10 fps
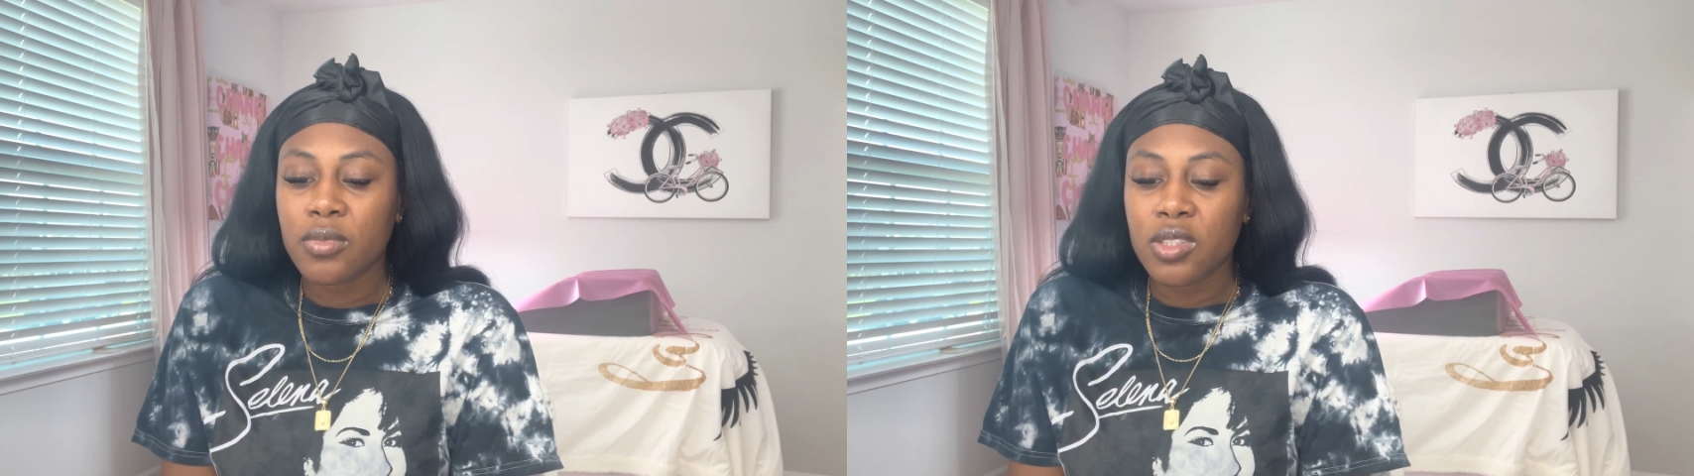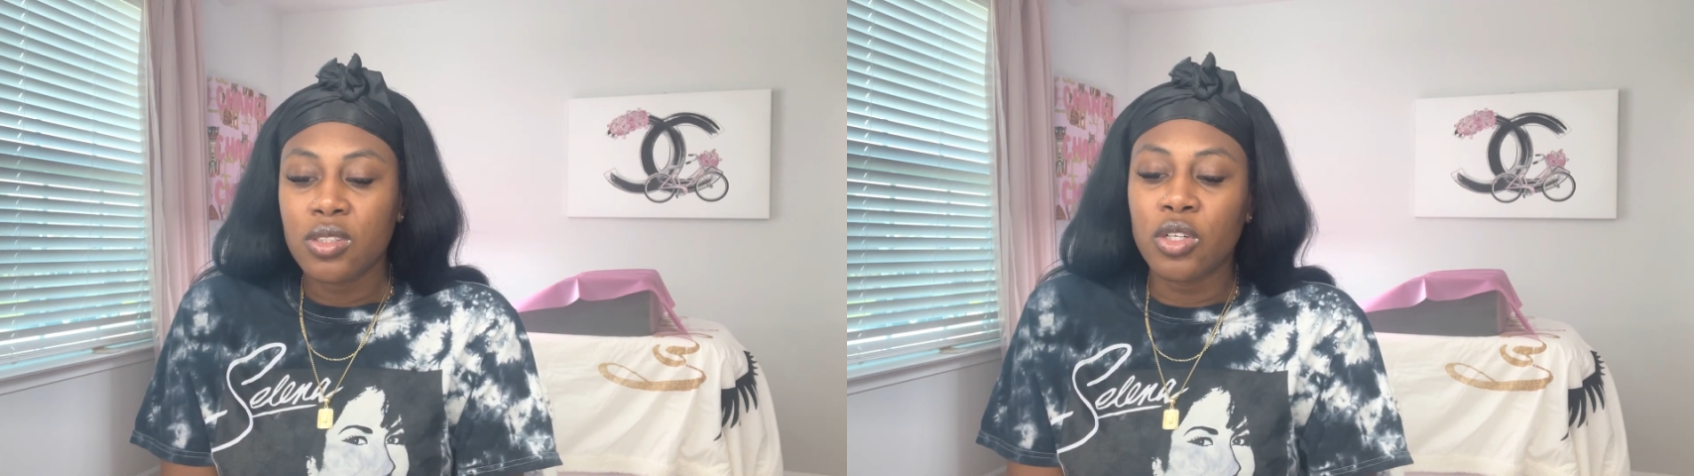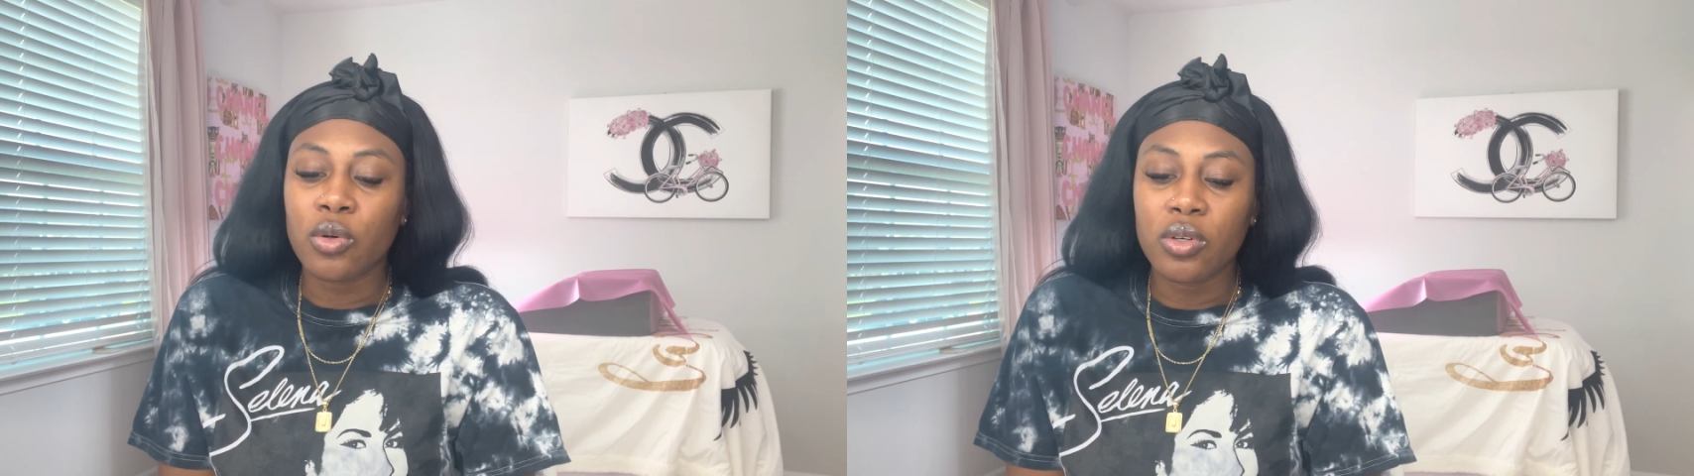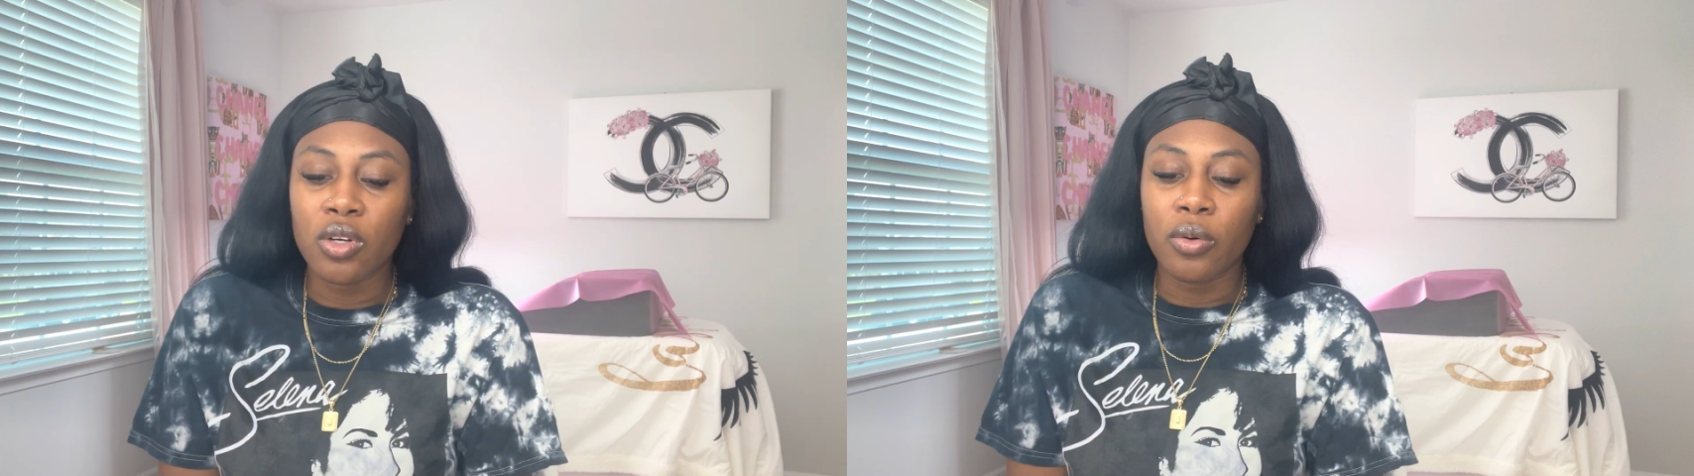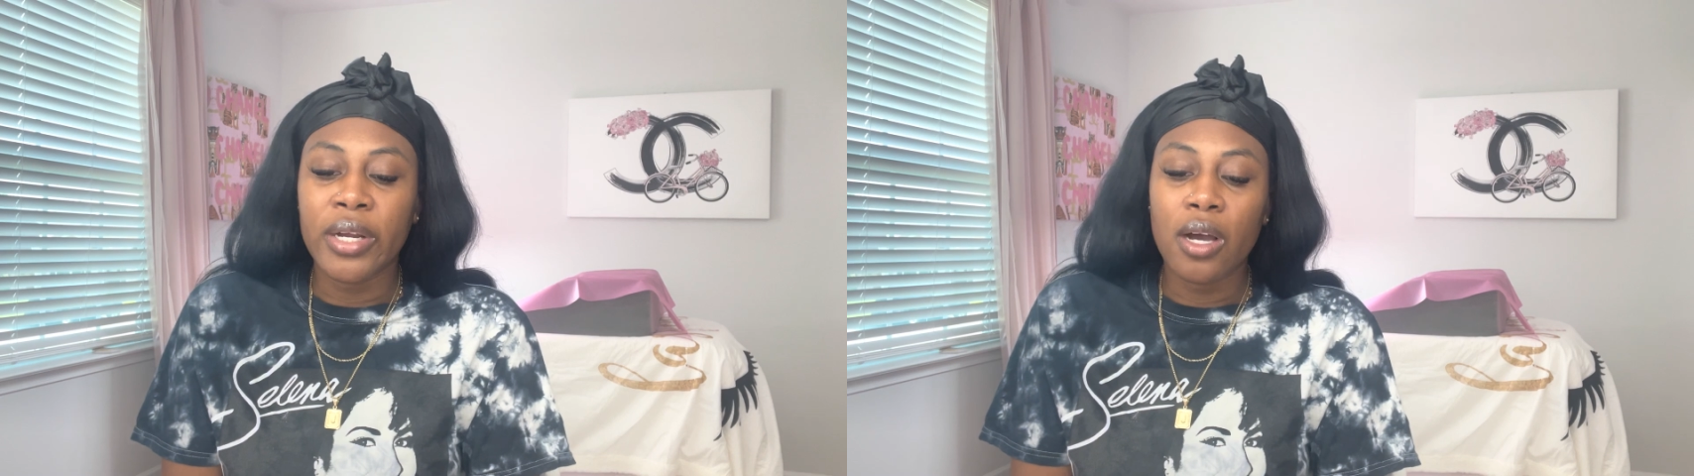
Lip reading: Naria